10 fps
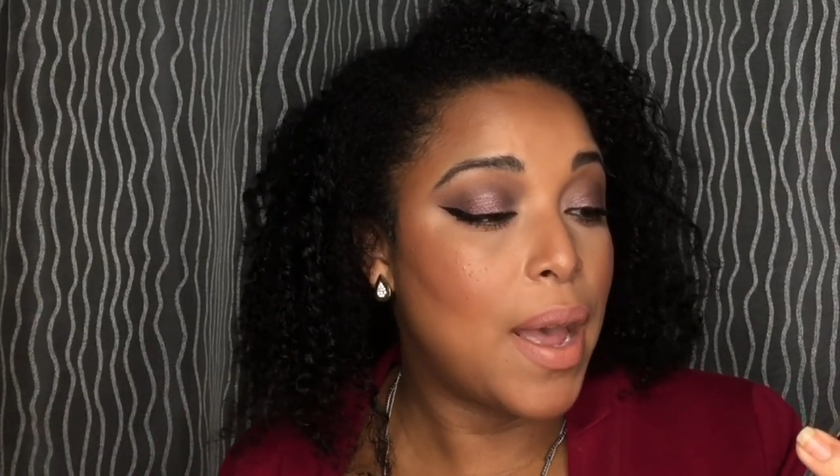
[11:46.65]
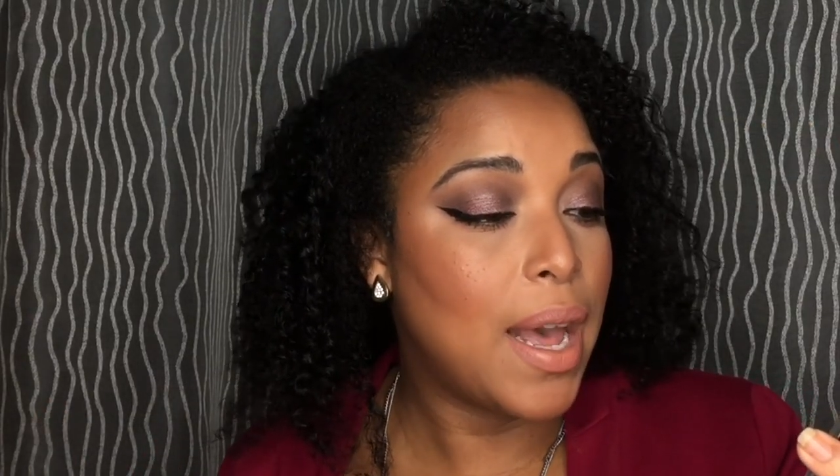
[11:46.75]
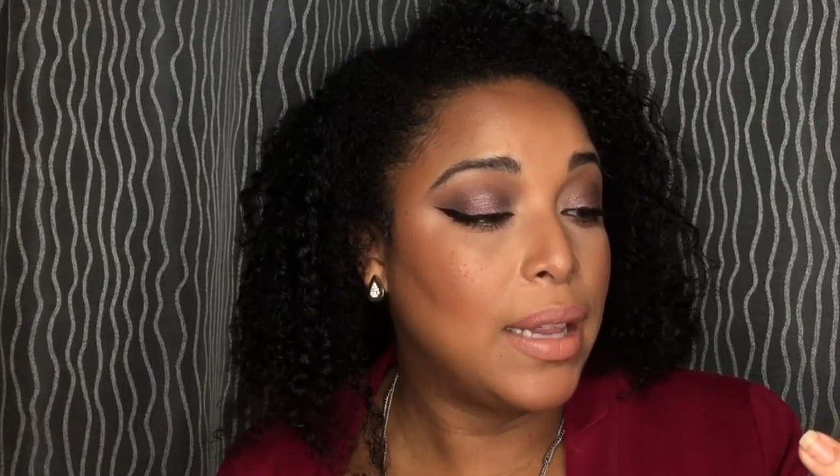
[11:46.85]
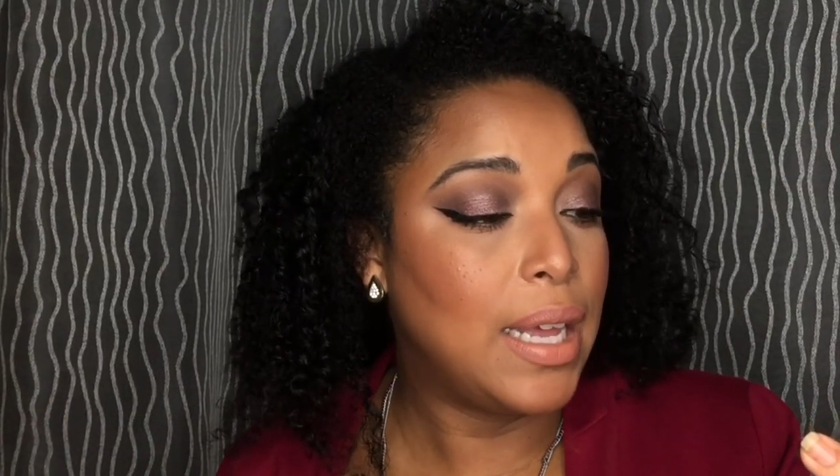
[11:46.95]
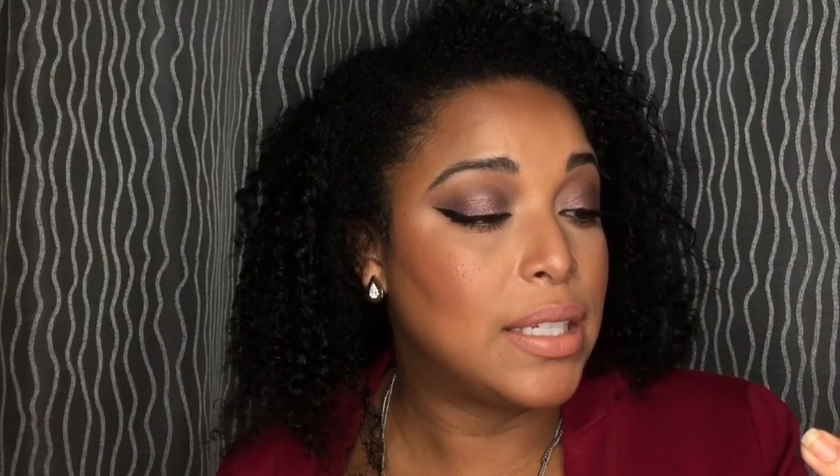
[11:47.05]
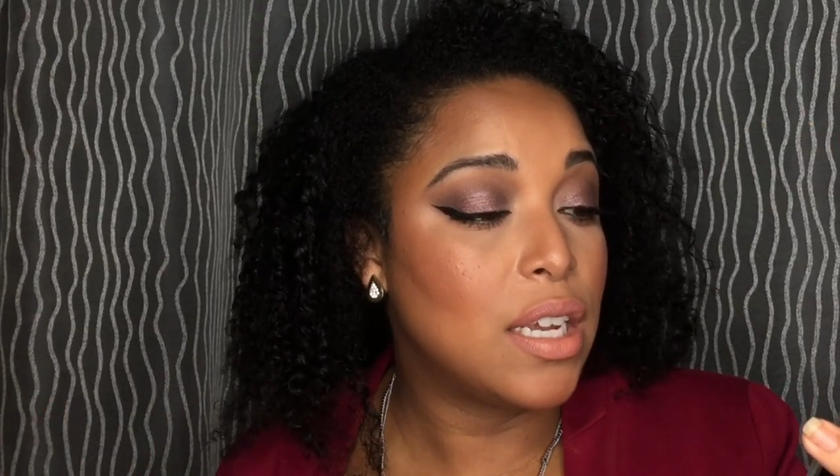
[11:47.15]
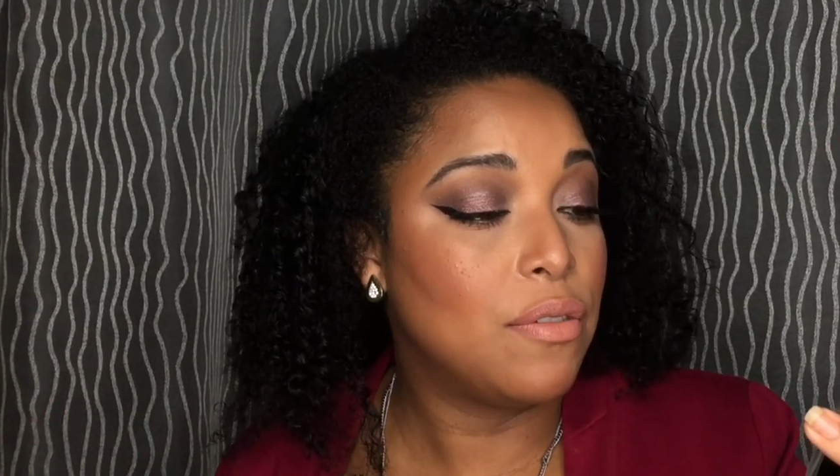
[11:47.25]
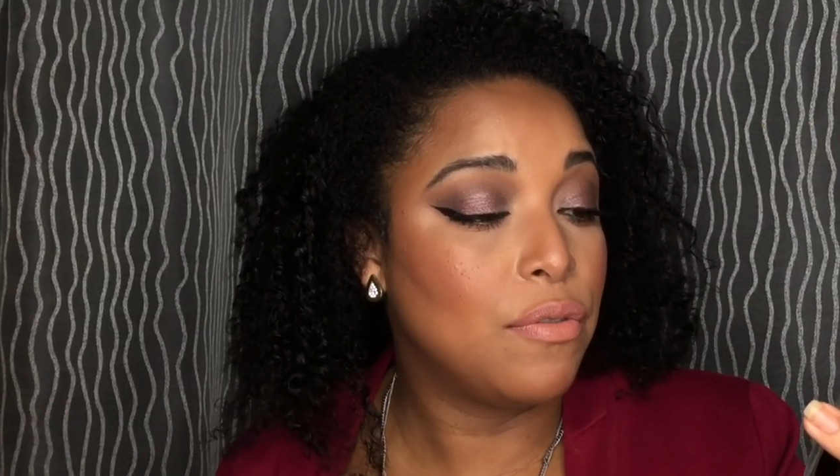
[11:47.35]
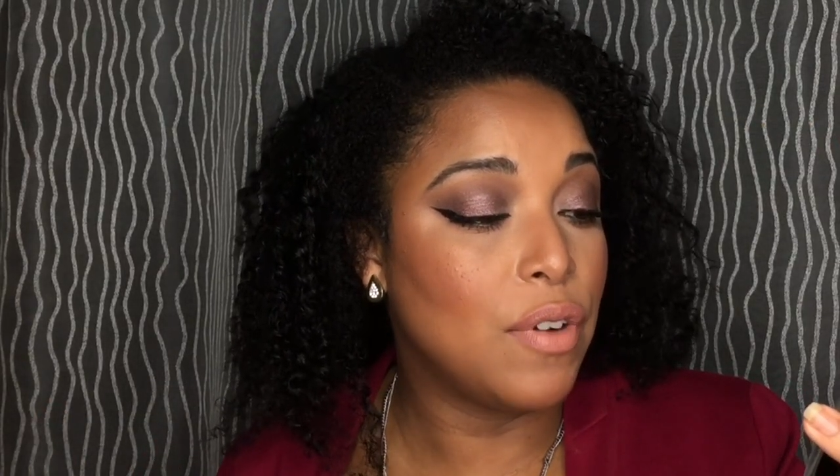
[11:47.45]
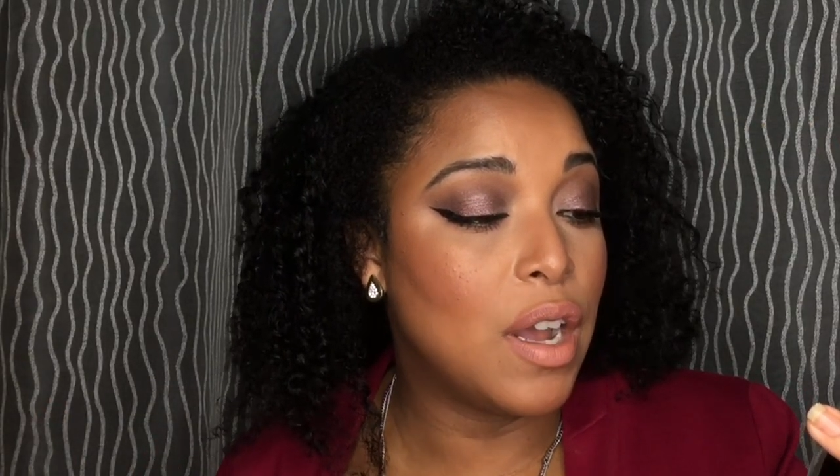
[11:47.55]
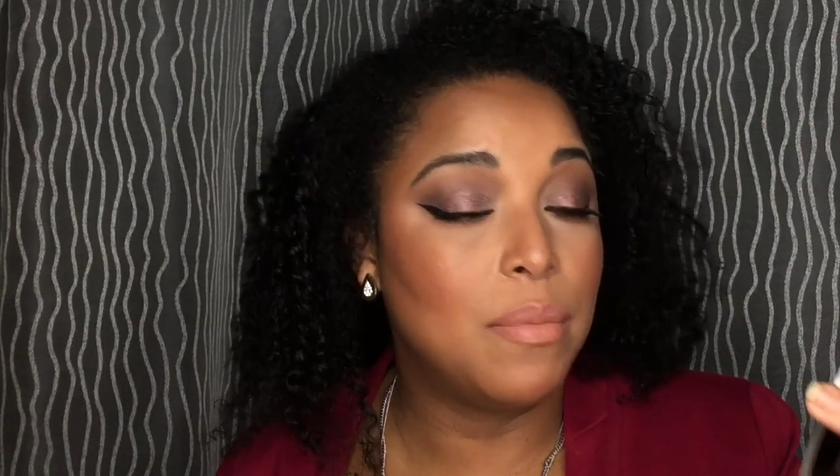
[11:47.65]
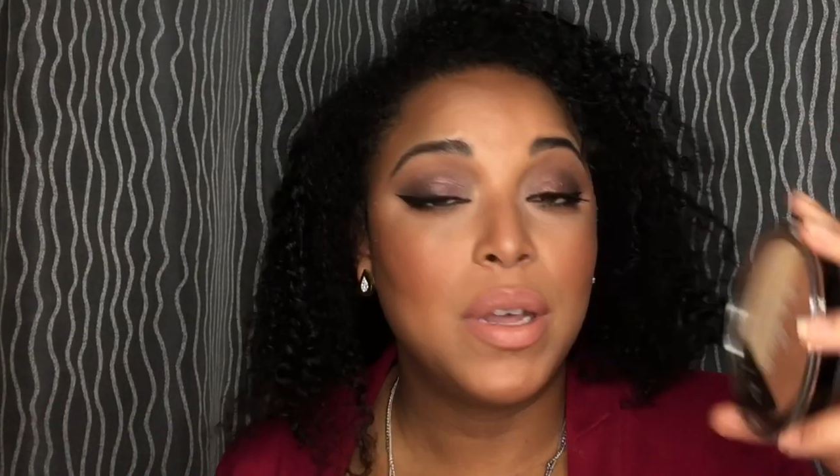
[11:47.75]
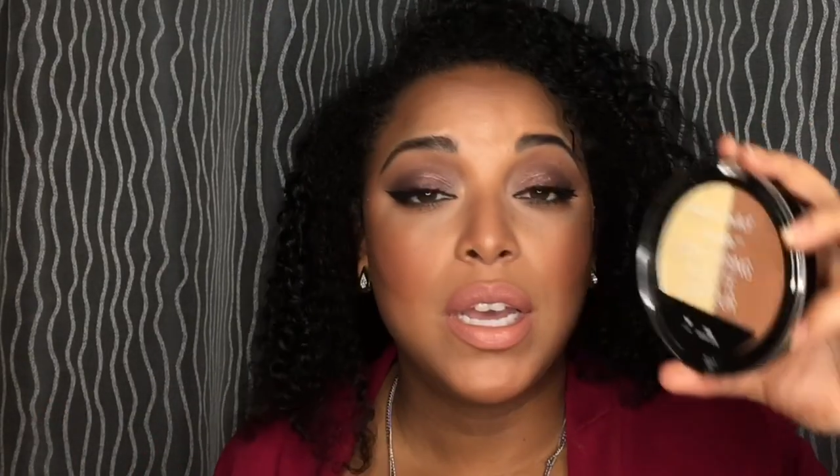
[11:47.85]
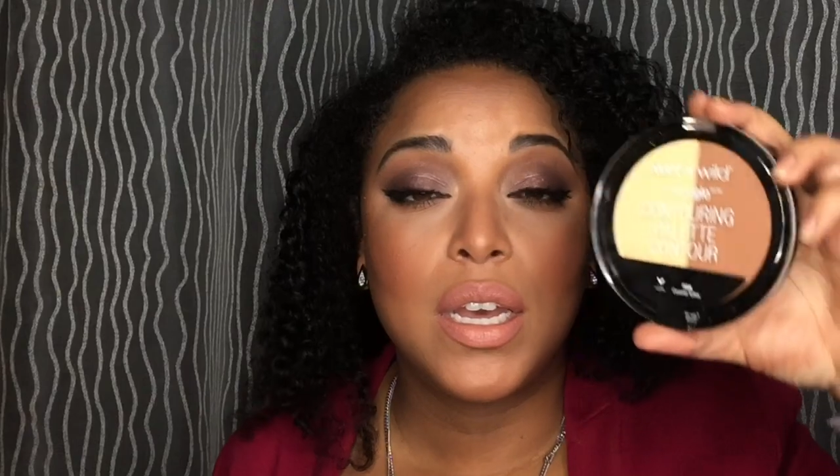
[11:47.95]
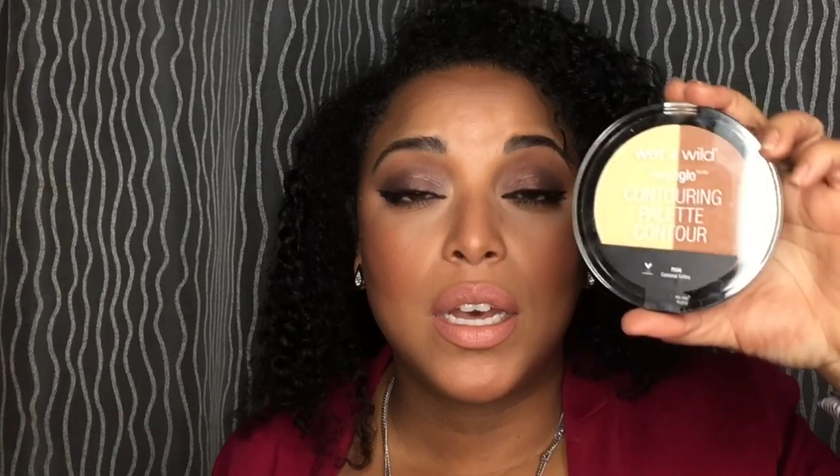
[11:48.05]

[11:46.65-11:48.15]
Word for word: palette from